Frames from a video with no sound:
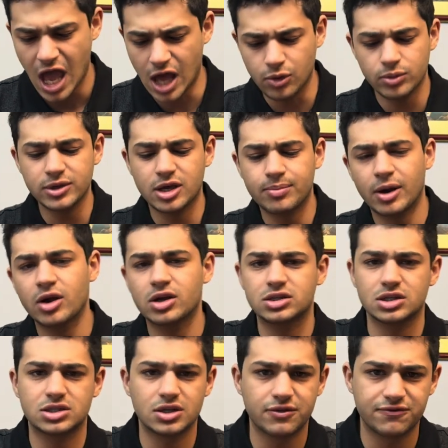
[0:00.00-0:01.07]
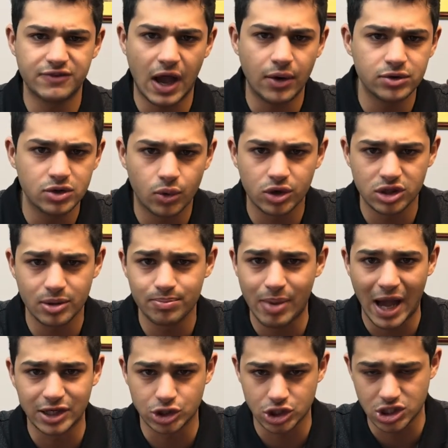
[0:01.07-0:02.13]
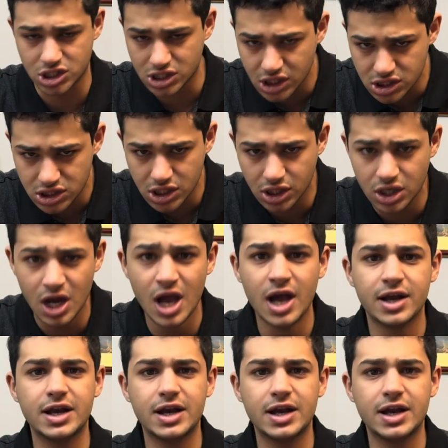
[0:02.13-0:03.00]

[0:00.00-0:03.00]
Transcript: And we'll be comparing it to Found North Batch 6 here.